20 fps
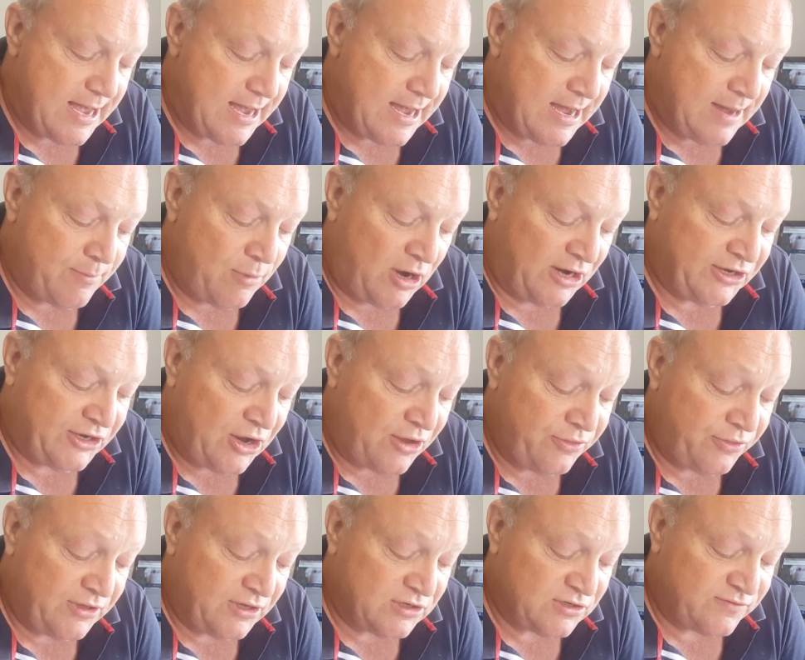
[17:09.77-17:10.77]
I
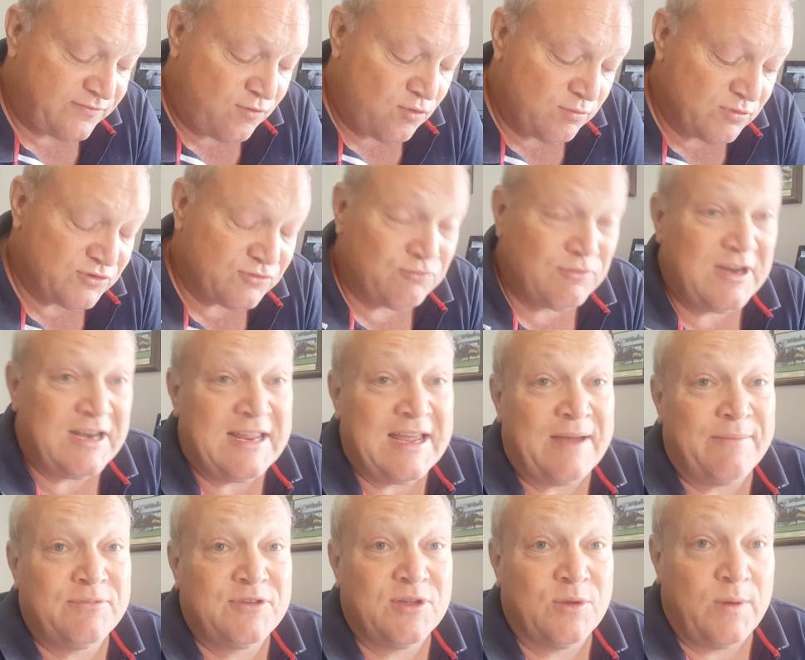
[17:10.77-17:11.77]
don't think his form is really
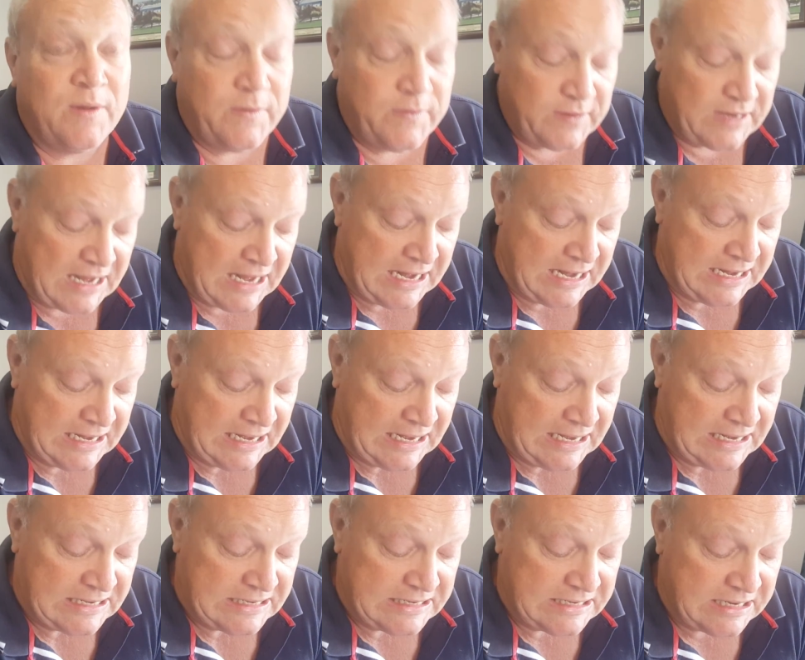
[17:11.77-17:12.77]
up to it,
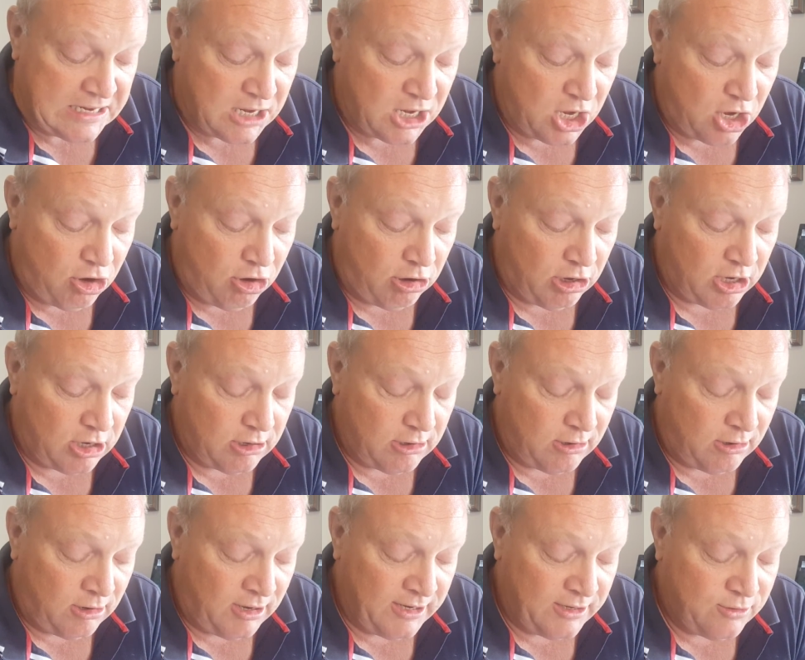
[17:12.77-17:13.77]
and
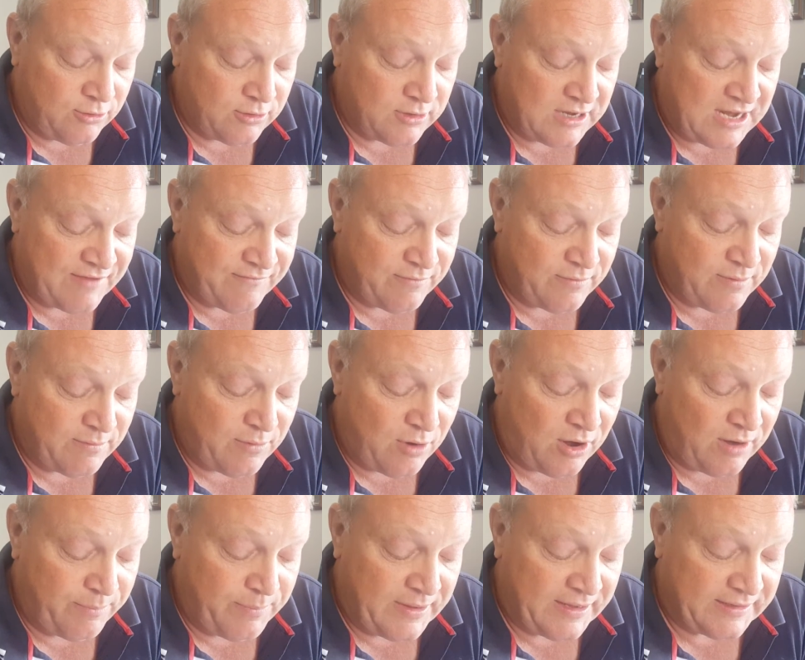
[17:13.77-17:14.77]
I couldn't have him in
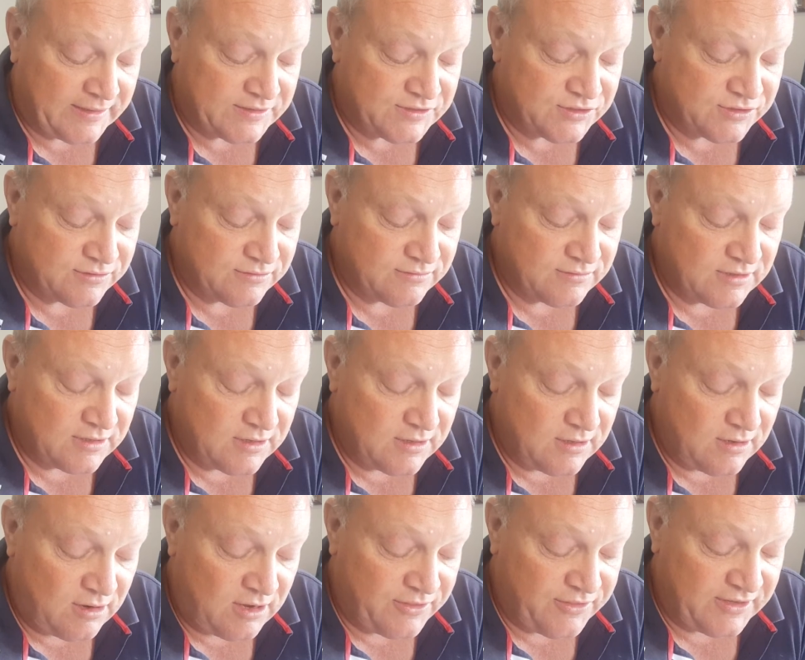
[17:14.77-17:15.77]
my picks.
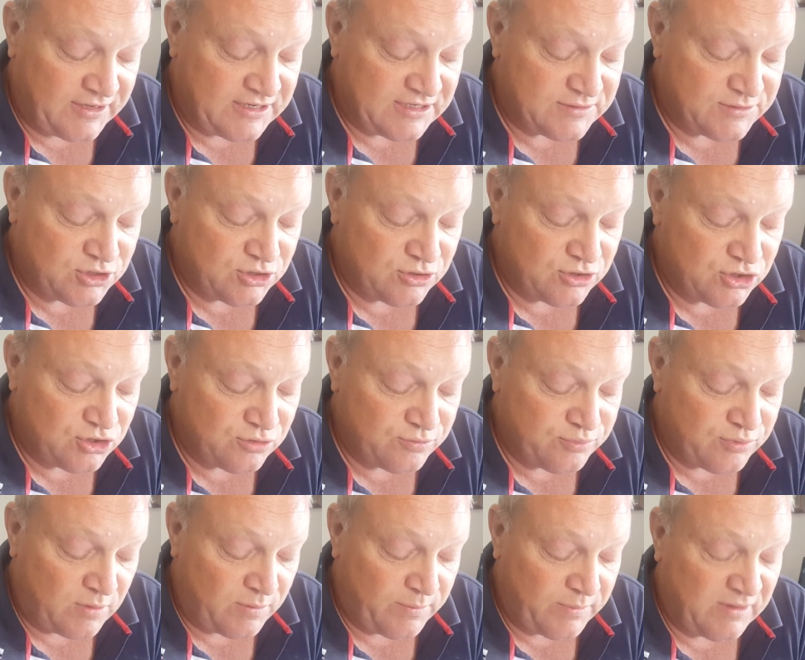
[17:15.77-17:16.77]
I think he should
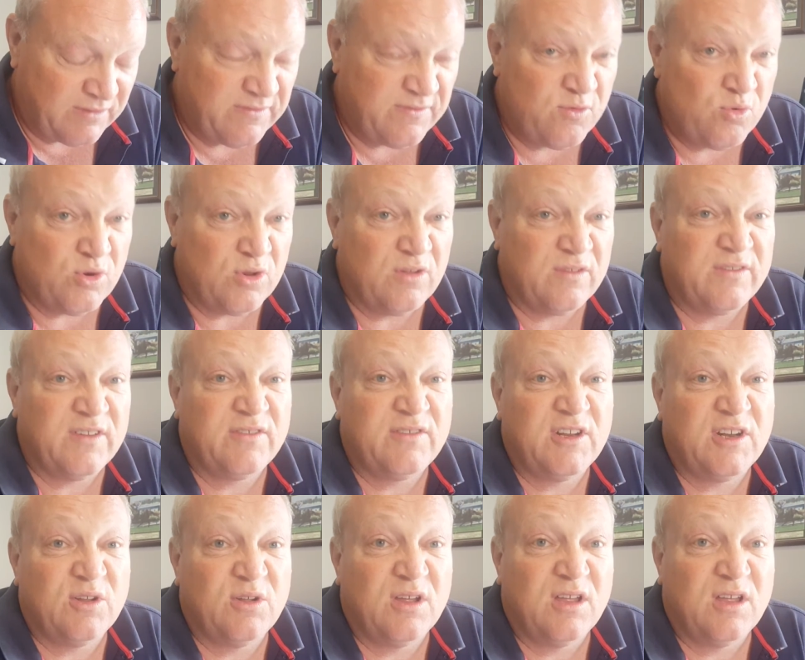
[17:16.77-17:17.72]
probably be a 40 or 50